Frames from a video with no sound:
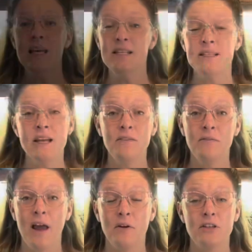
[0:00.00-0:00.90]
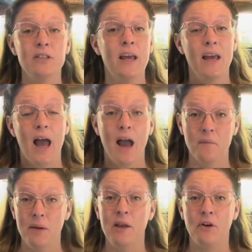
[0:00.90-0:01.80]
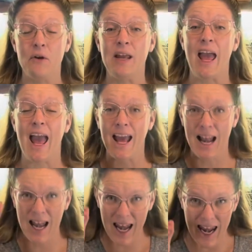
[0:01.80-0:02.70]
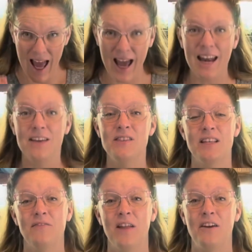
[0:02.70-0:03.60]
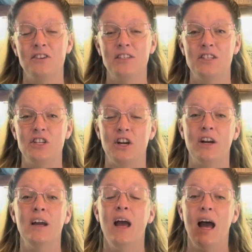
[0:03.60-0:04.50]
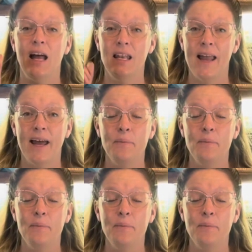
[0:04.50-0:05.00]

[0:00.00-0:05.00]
Sunflowers. I'm going to be growing a lot of sunflowers this year, a lot